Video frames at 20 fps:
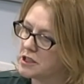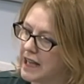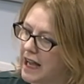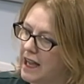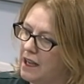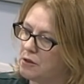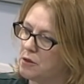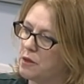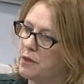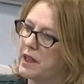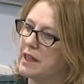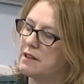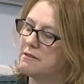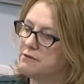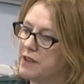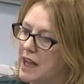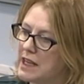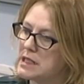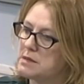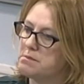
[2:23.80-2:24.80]
down the
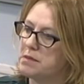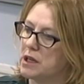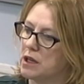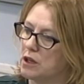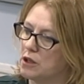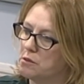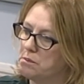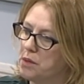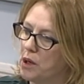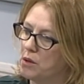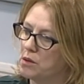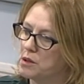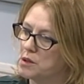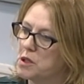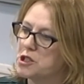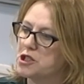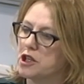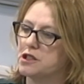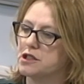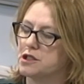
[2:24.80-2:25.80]
investment loopholes
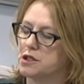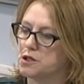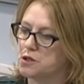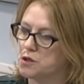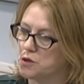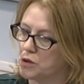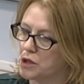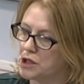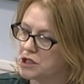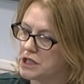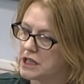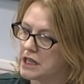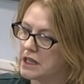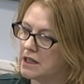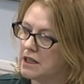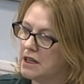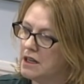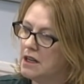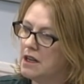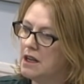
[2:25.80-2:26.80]
which are
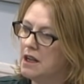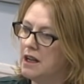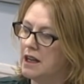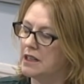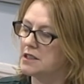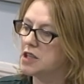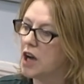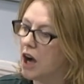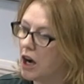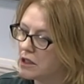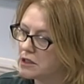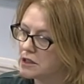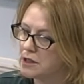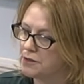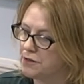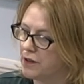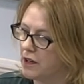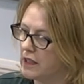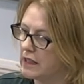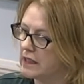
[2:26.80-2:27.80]
distorting and
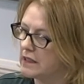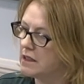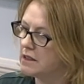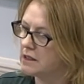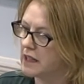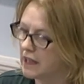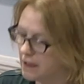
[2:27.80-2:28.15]
toxifying the